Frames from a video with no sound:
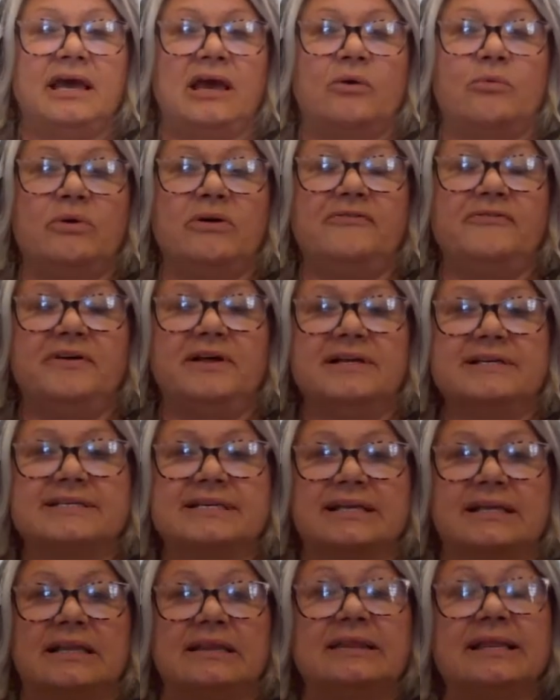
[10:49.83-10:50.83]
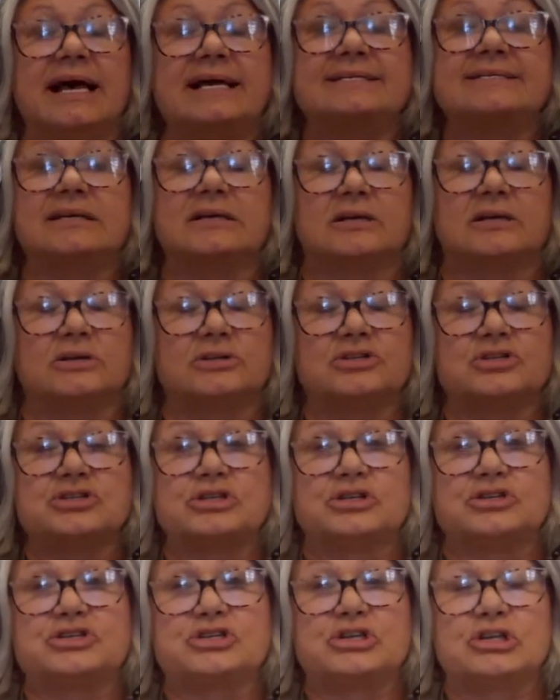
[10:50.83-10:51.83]
and we feel
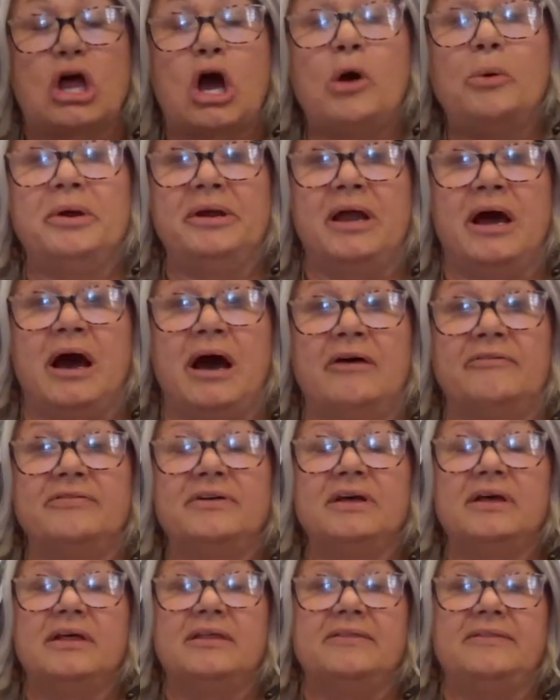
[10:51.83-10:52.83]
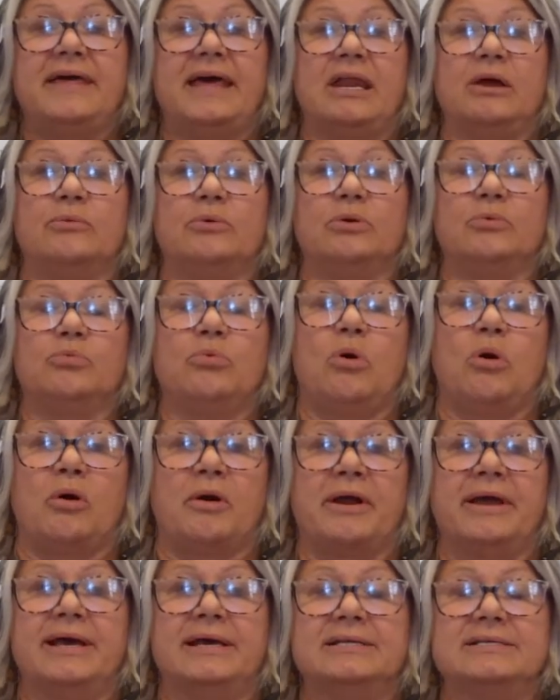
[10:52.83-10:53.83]
it's low enough that it would
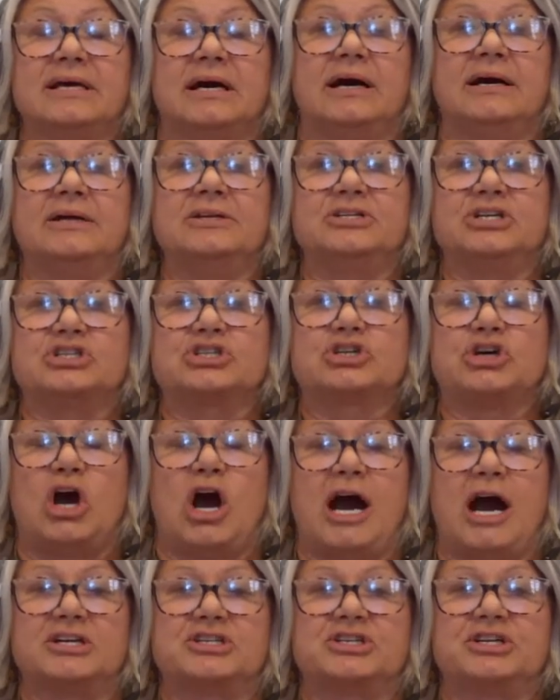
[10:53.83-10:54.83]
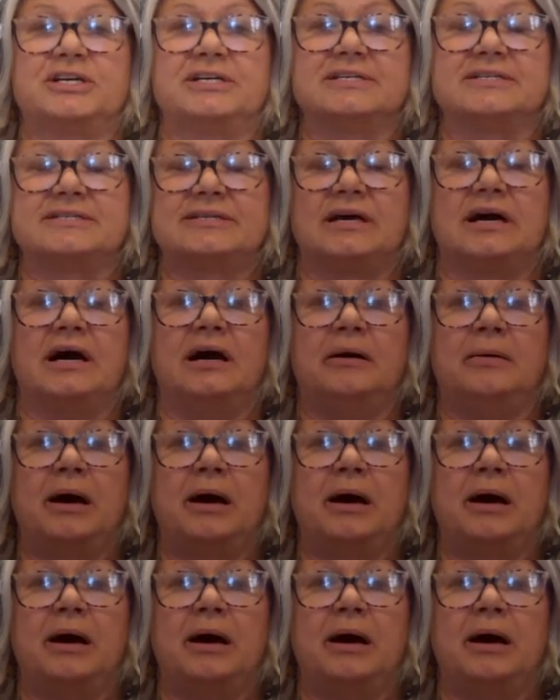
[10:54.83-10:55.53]
warrant just cautious